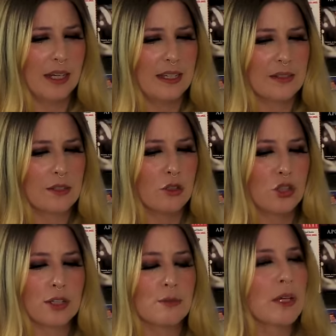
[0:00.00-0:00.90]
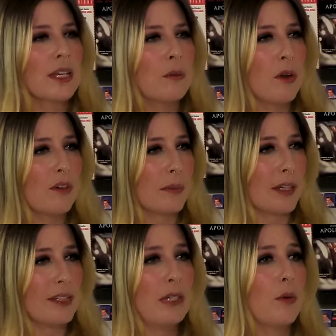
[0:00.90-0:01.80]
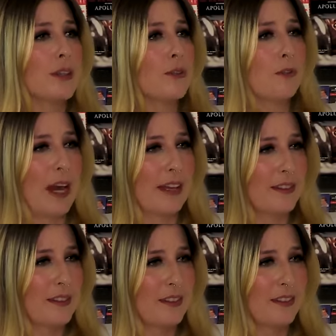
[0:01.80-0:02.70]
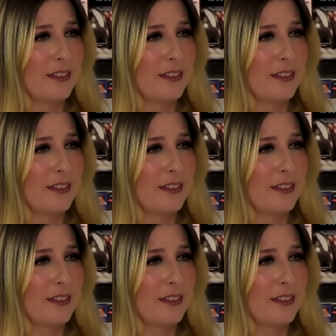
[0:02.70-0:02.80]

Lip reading: is just bringing them over because he wants friends.